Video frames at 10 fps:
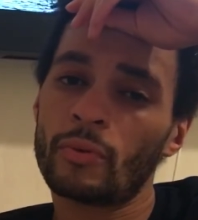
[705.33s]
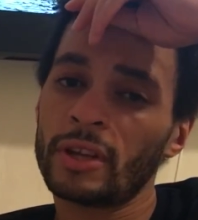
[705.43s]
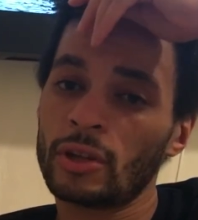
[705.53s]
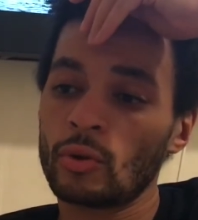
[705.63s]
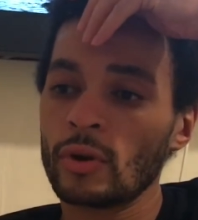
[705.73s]

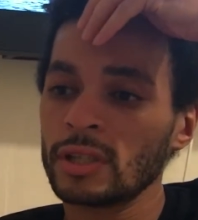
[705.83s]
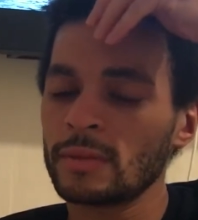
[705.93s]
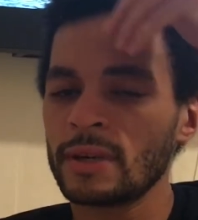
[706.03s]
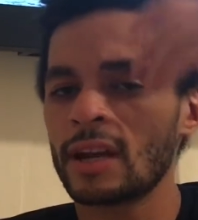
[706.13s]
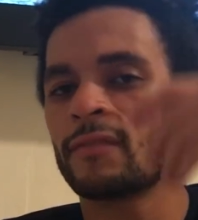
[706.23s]
pretty annoying
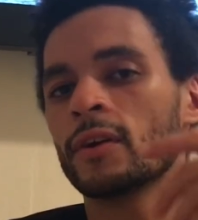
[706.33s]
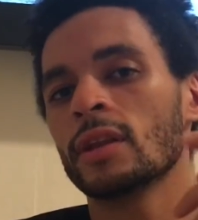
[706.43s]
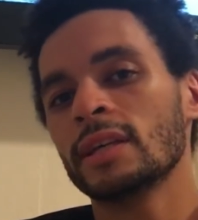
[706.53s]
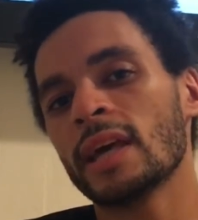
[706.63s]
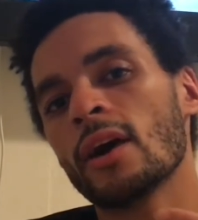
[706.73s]
to me, and I
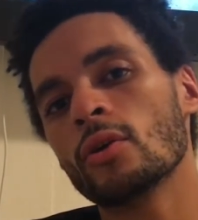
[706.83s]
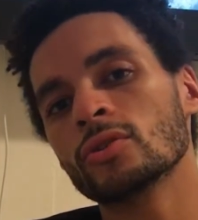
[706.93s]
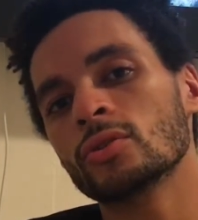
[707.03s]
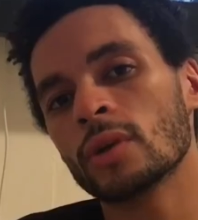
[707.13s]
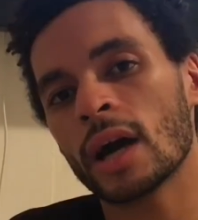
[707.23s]
felt like that
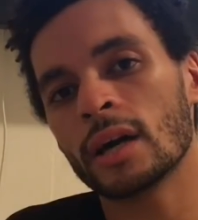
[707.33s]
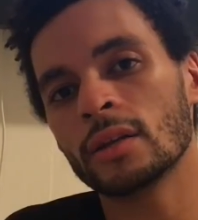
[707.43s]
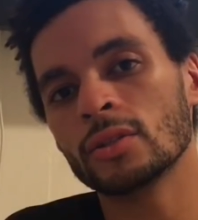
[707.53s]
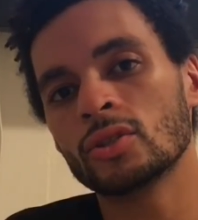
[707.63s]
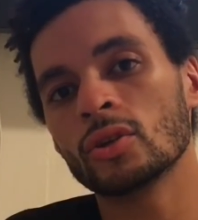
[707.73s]
also
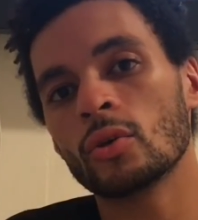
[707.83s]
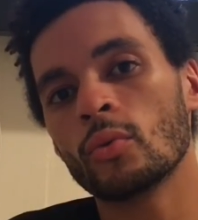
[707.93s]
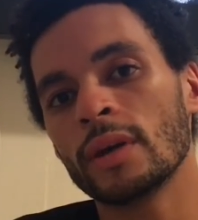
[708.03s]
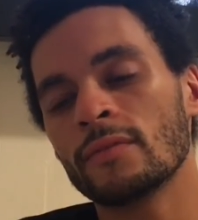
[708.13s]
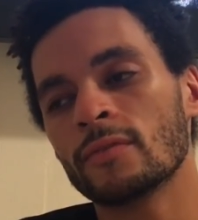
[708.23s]
kind of took
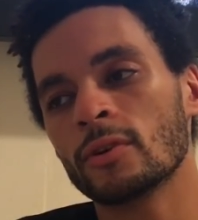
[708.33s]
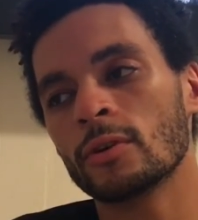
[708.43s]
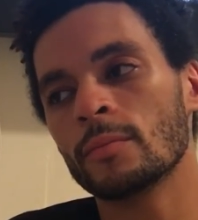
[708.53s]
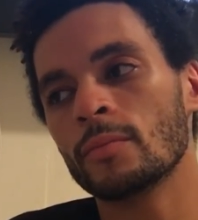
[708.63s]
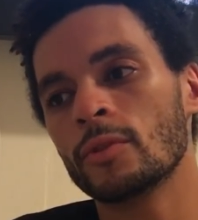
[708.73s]
away
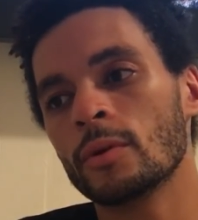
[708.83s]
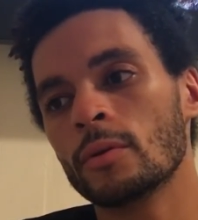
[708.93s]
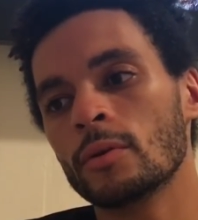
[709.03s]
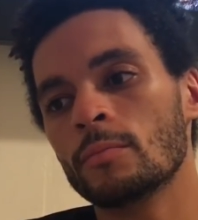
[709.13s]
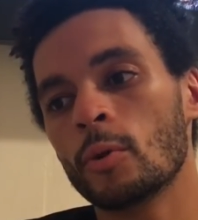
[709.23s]
from
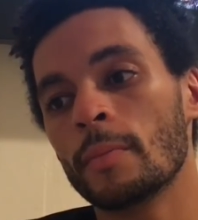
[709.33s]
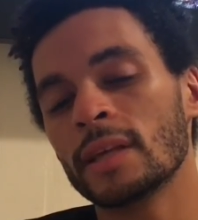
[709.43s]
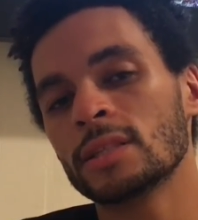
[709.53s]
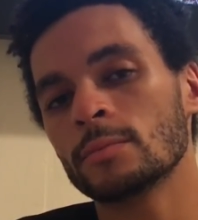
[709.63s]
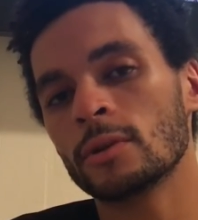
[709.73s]
the
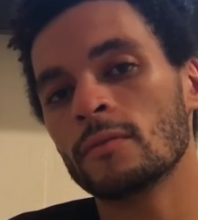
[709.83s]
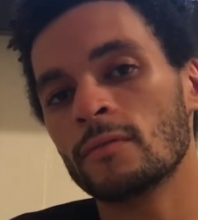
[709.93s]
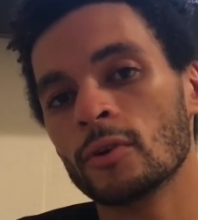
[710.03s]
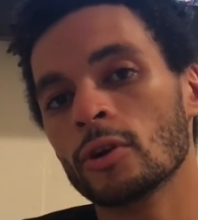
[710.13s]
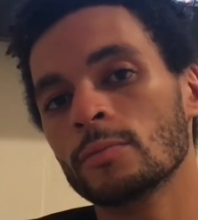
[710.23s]
momentum of
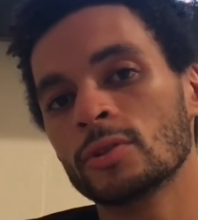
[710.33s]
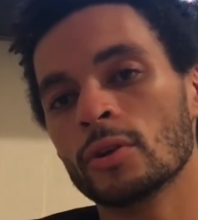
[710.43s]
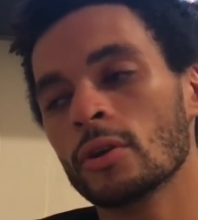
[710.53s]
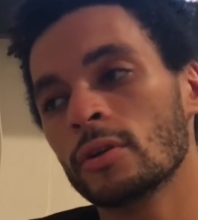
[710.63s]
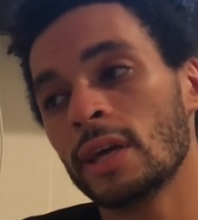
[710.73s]
Verb's
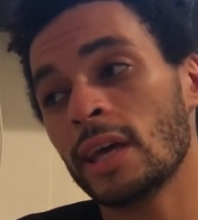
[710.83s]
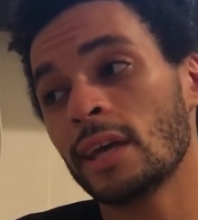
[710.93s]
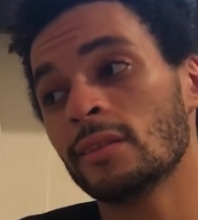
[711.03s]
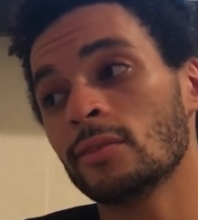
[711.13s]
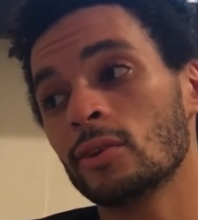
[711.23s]
third
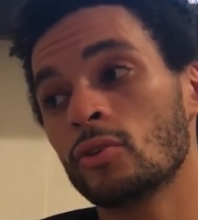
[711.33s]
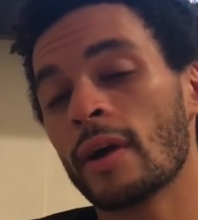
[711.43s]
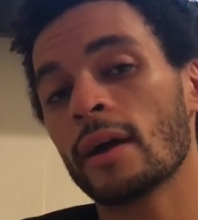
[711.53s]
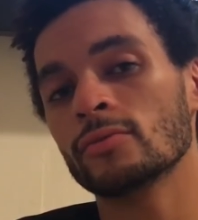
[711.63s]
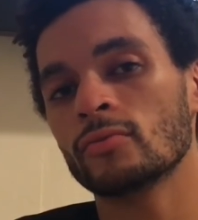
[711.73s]
and the
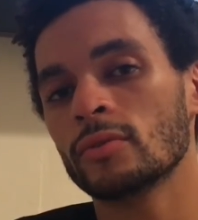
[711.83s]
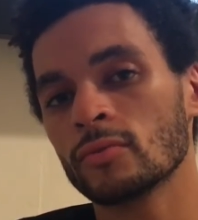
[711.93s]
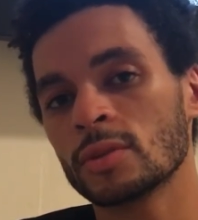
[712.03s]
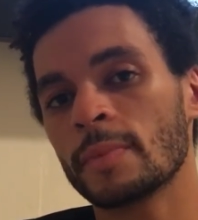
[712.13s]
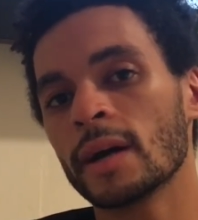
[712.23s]
crowd's
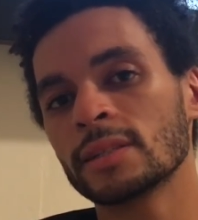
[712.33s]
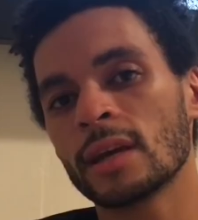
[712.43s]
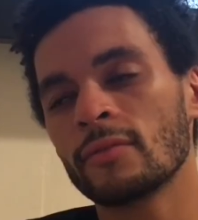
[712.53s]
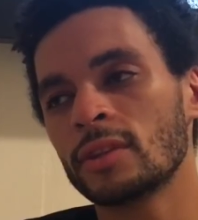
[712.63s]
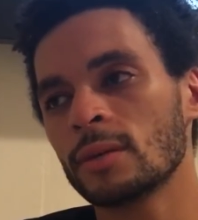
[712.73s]
response
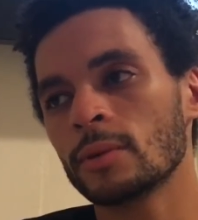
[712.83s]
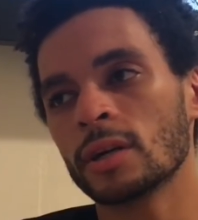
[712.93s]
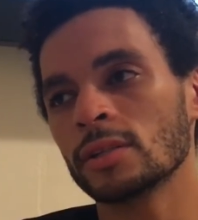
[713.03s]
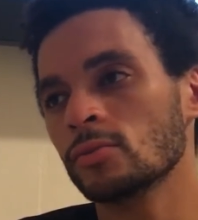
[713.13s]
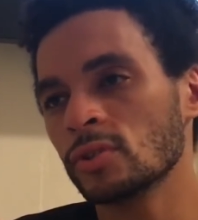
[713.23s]
to everything,
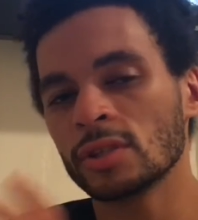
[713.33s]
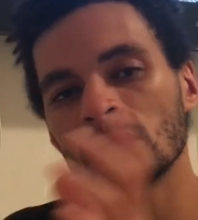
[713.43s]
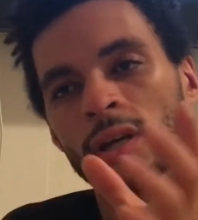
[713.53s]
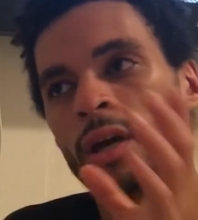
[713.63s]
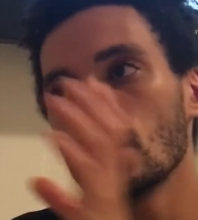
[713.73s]
because it was
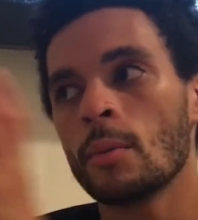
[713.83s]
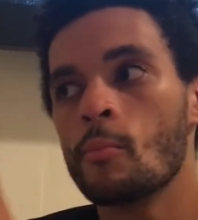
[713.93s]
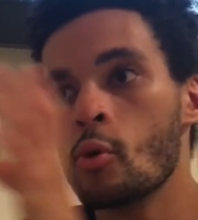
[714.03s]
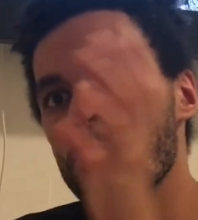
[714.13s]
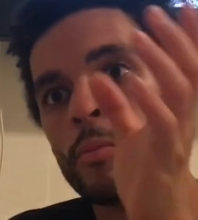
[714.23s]
just
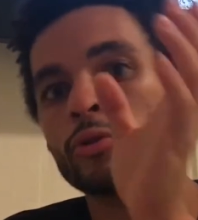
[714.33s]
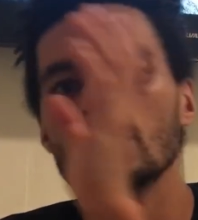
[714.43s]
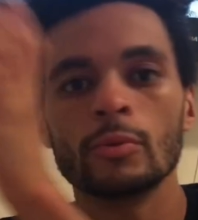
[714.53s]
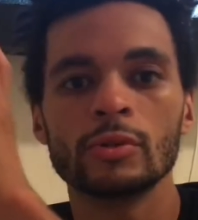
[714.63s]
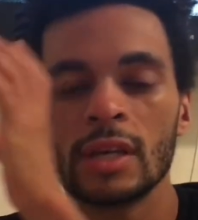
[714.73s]

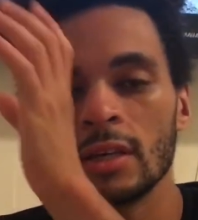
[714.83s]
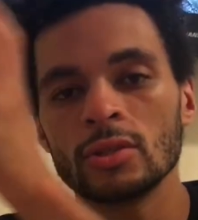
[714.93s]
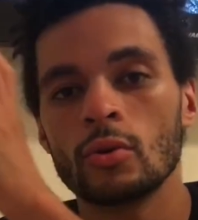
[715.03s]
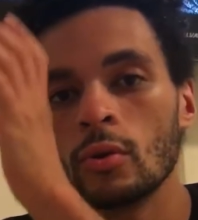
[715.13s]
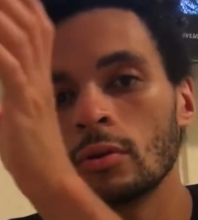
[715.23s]
multiple
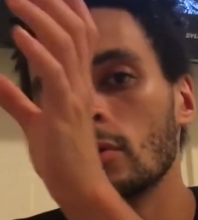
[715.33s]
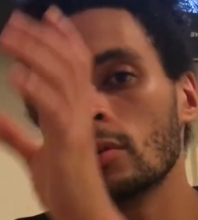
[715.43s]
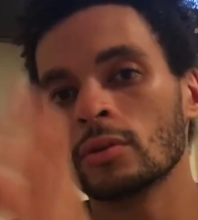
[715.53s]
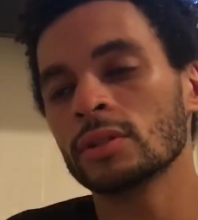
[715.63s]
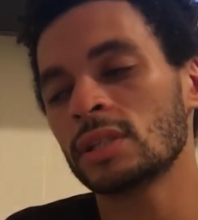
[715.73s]
things going
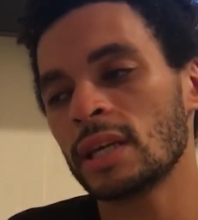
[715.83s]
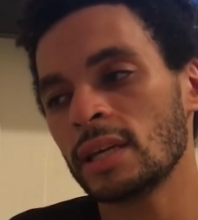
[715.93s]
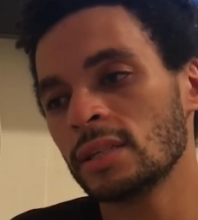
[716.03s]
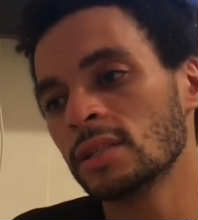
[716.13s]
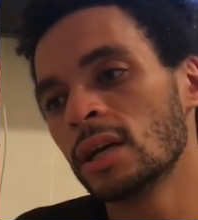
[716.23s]
on
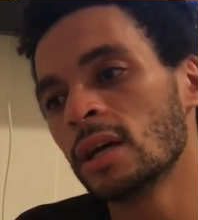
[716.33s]
stage.